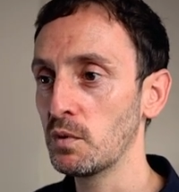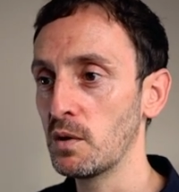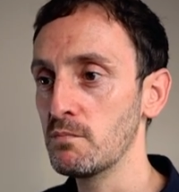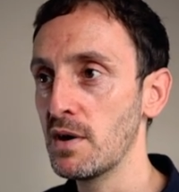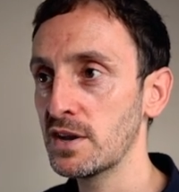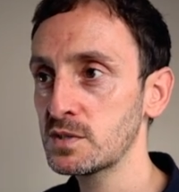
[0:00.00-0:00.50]
open
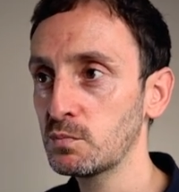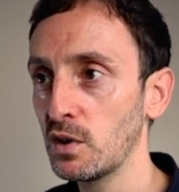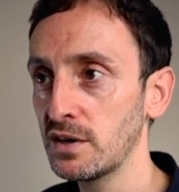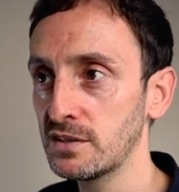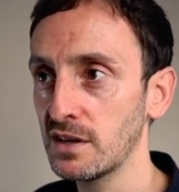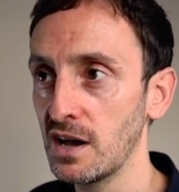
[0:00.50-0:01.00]
up
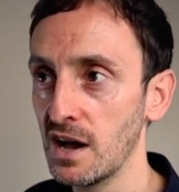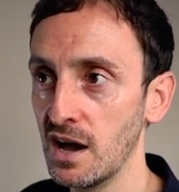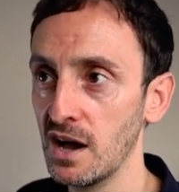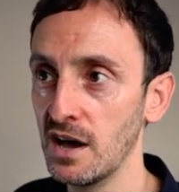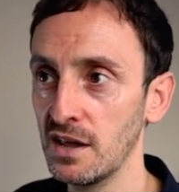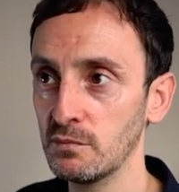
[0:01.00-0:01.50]
Metasploit
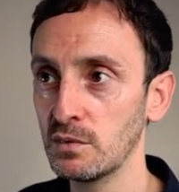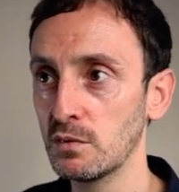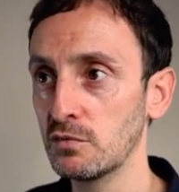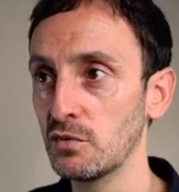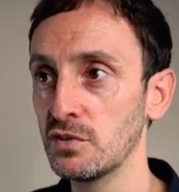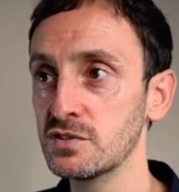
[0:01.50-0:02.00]
and we
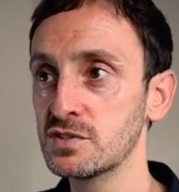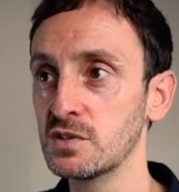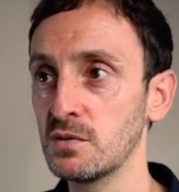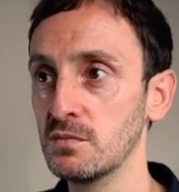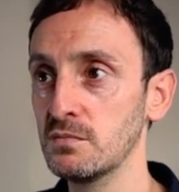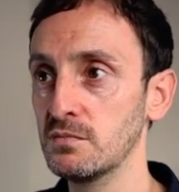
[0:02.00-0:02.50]
will run
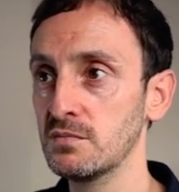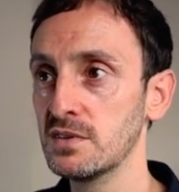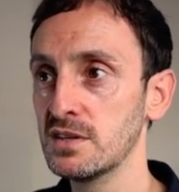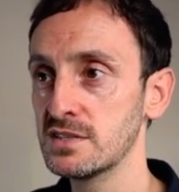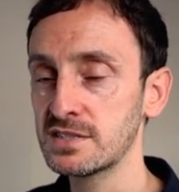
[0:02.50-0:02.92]
some